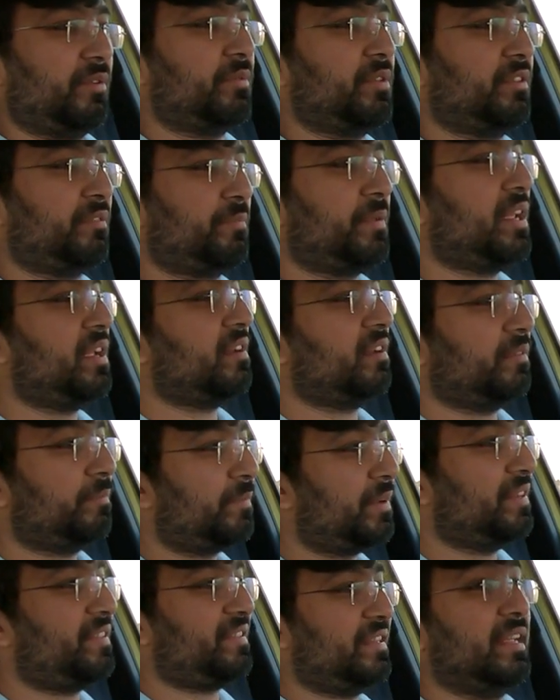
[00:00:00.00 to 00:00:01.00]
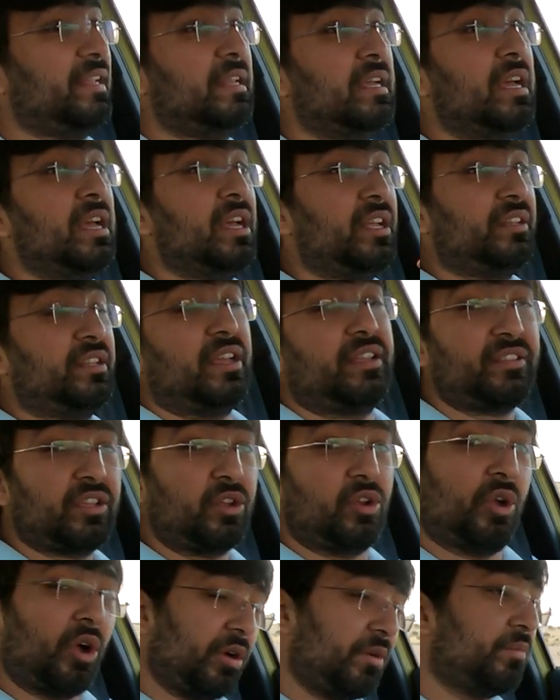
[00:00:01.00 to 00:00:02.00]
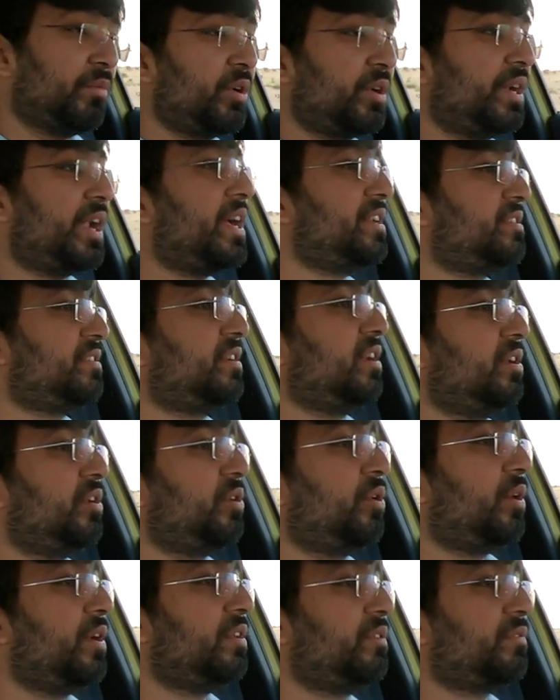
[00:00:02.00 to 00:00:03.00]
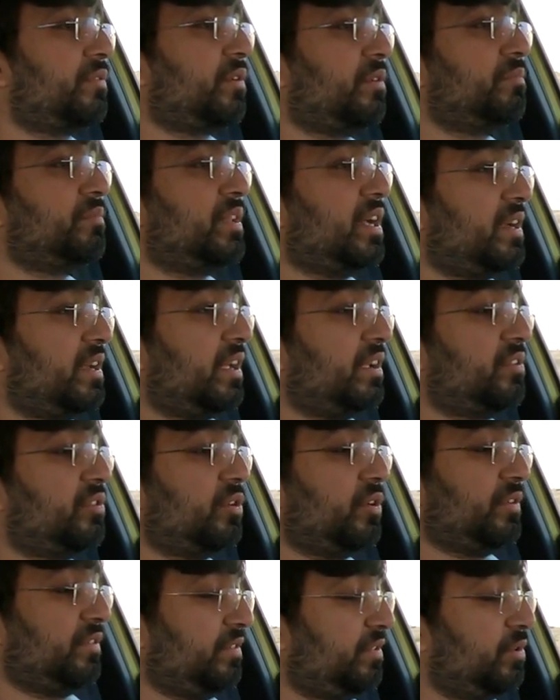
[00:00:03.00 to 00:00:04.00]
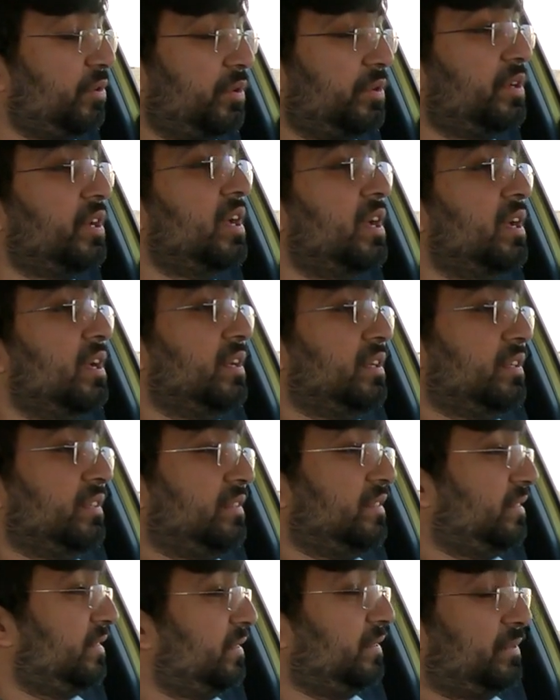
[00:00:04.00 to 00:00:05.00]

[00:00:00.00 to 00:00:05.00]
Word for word: the speakers, but still there is a lot more natural noise from that exhaust note. So